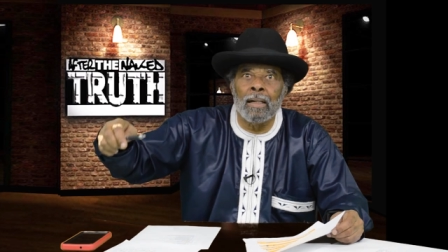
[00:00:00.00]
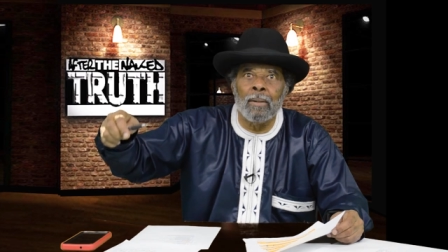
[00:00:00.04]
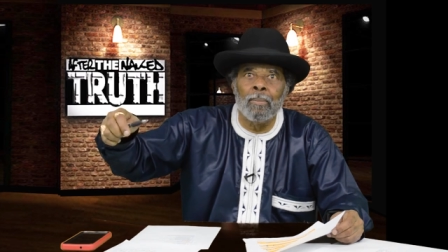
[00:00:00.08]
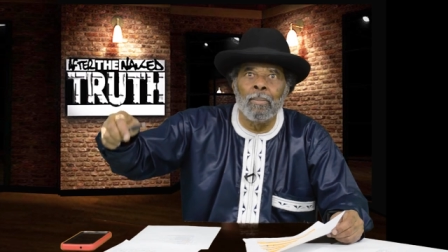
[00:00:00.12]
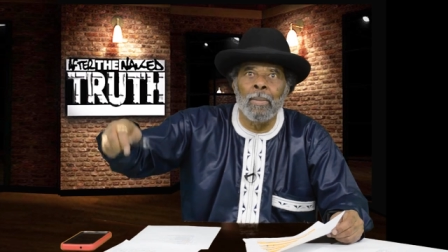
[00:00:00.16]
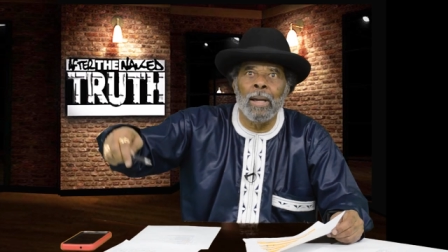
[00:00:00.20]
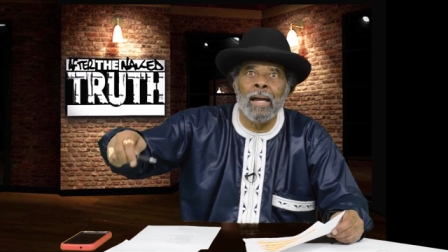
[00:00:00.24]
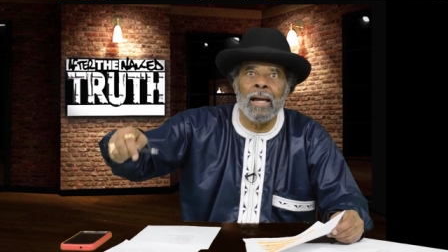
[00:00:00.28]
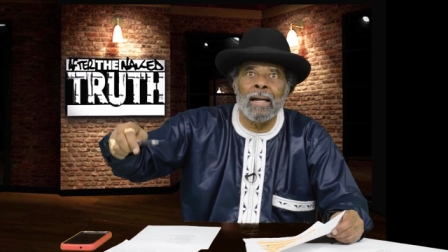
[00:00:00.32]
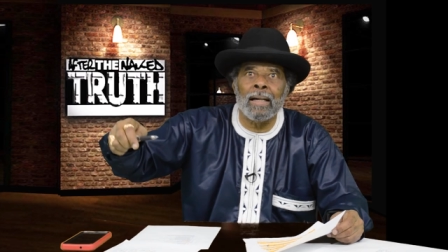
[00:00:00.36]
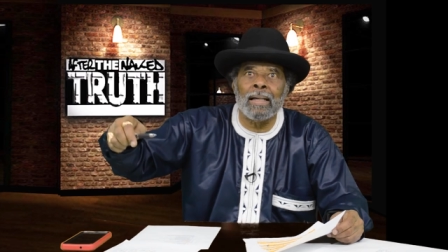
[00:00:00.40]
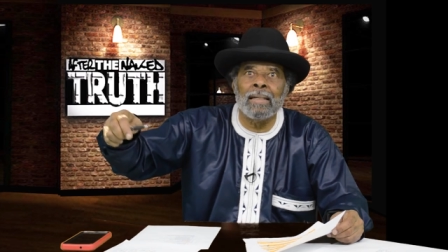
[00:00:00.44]

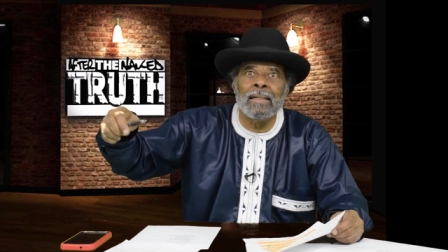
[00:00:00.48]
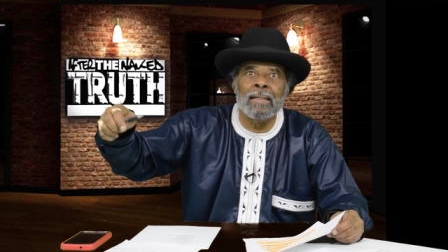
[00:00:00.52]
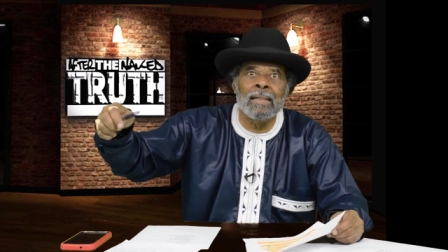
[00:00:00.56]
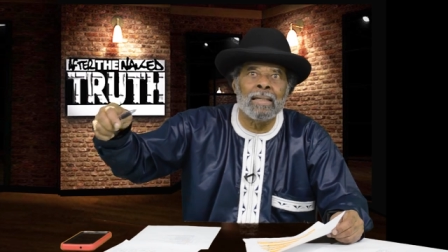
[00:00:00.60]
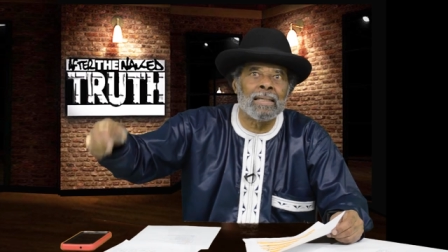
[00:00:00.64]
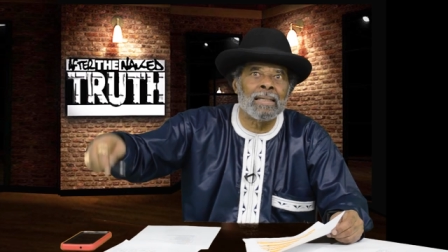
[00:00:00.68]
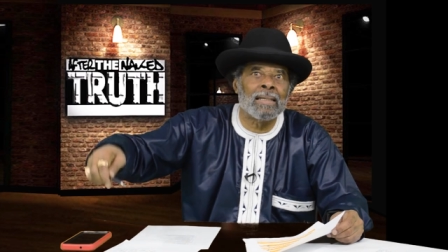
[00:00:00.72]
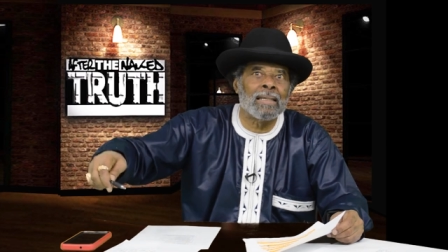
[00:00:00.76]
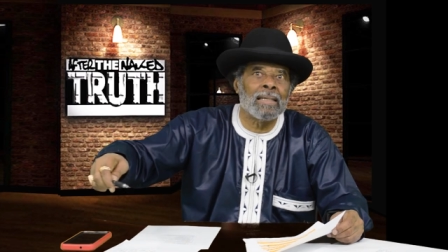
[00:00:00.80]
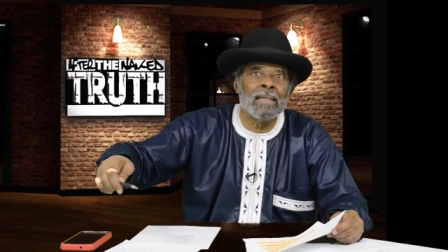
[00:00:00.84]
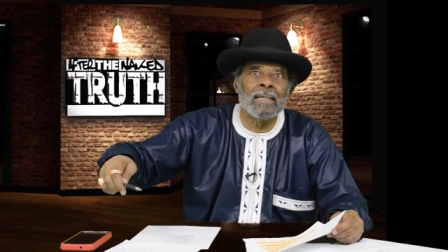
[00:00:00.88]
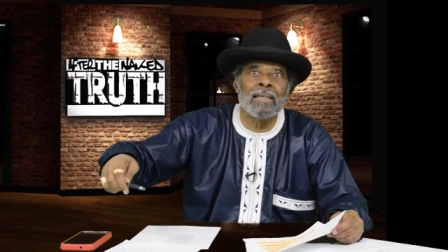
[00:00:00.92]
American
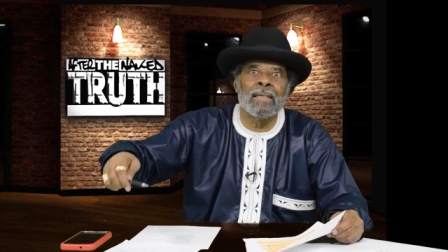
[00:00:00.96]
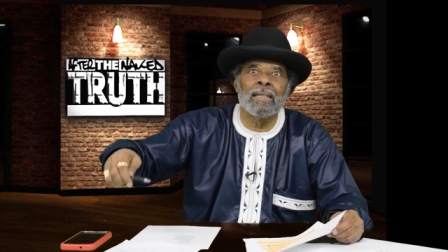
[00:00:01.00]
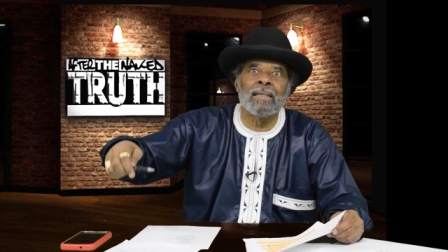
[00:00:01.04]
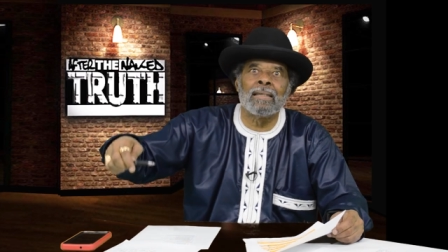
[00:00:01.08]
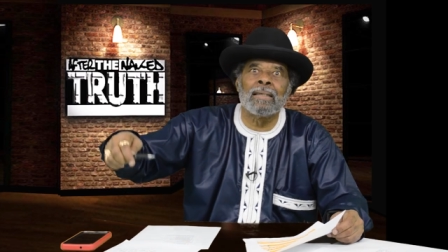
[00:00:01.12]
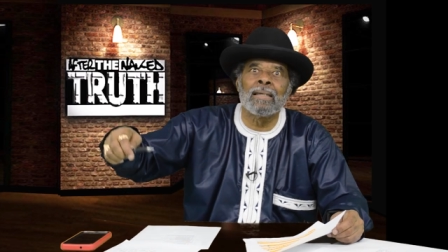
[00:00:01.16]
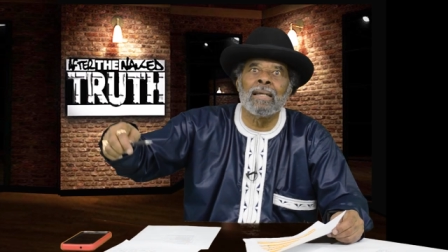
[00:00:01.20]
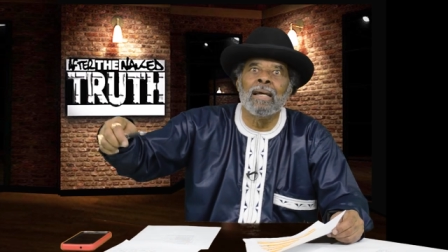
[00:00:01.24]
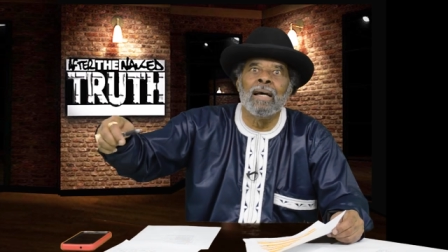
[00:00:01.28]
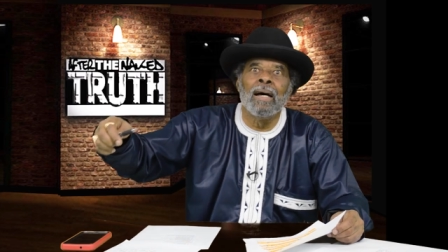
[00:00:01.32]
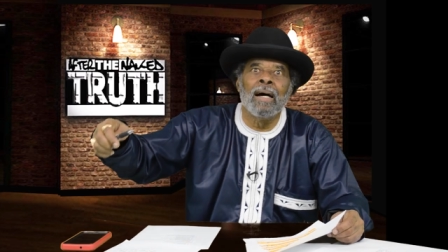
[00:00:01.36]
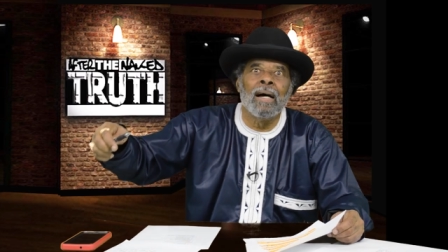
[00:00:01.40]

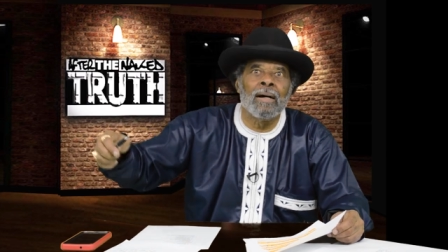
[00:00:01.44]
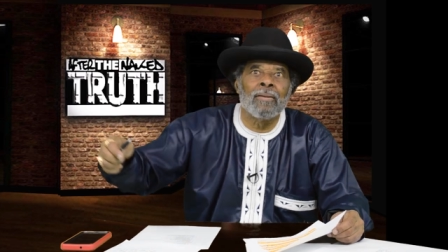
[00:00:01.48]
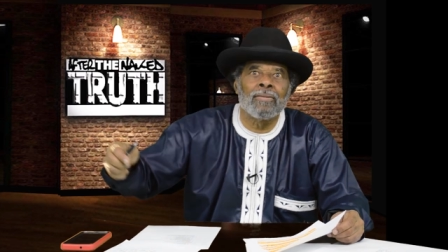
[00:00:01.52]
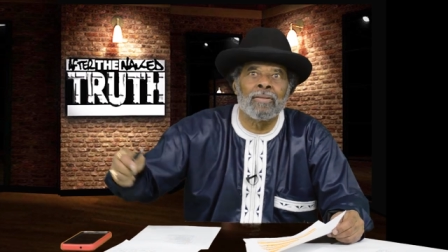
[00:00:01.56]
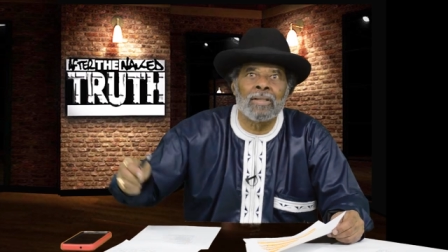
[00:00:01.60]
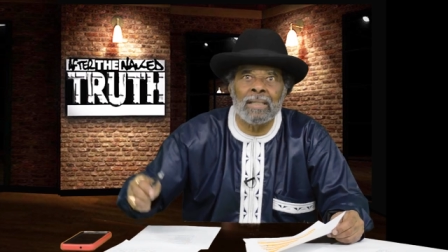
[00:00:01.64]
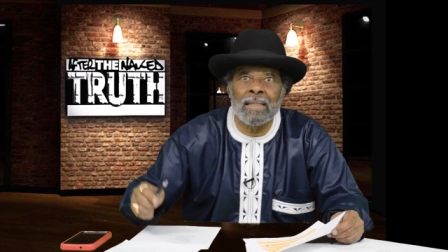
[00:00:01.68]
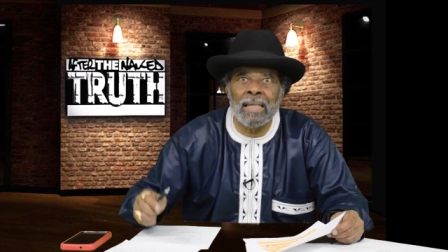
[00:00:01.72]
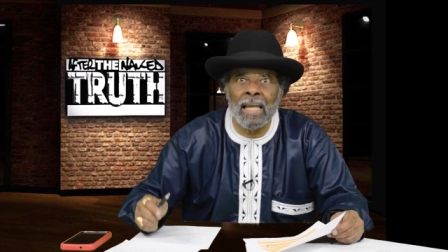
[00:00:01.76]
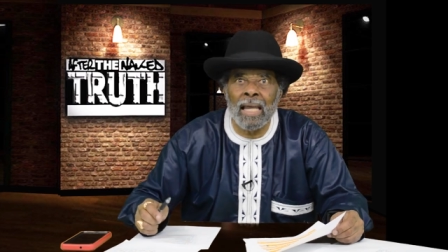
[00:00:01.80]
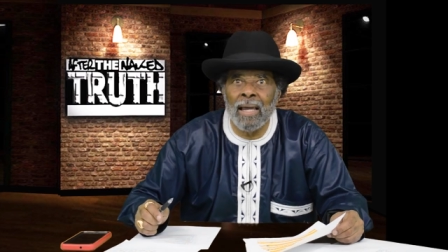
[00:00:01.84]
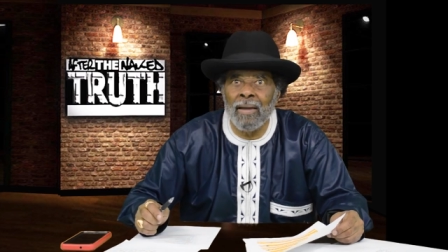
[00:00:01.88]
Descendants of
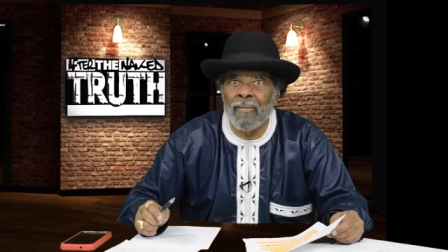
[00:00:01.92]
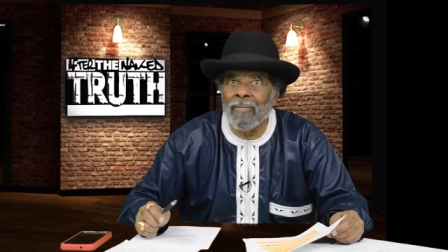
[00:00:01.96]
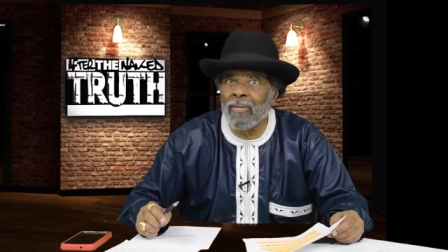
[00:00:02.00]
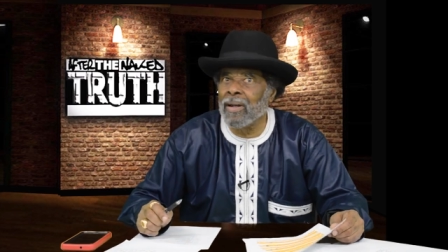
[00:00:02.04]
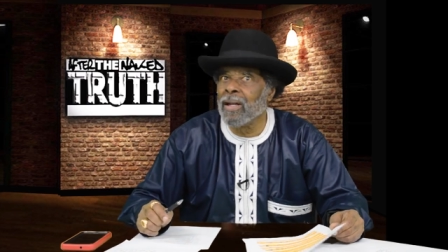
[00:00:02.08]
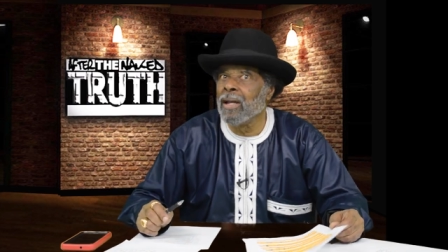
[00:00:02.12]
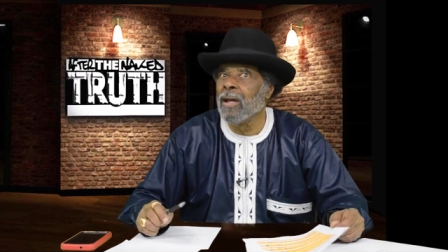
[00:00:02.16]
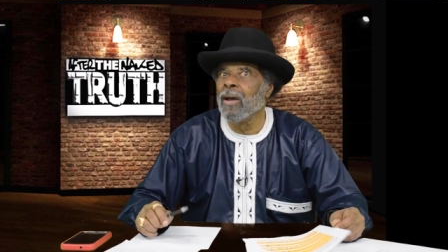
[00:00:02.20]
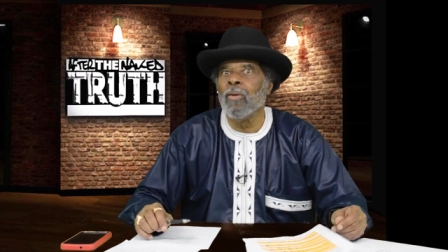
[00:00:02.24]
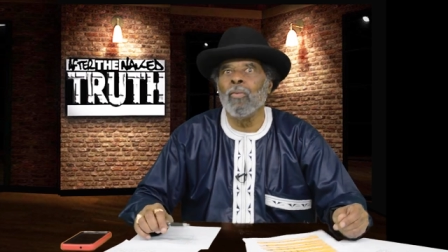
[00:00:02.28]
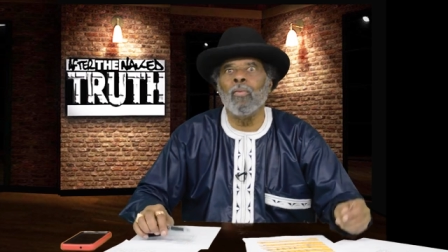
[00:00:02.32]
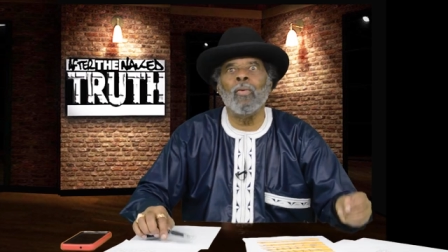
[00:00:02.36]

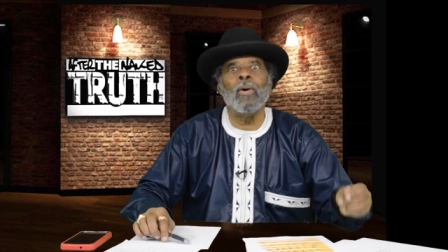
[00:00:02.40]
Slavery.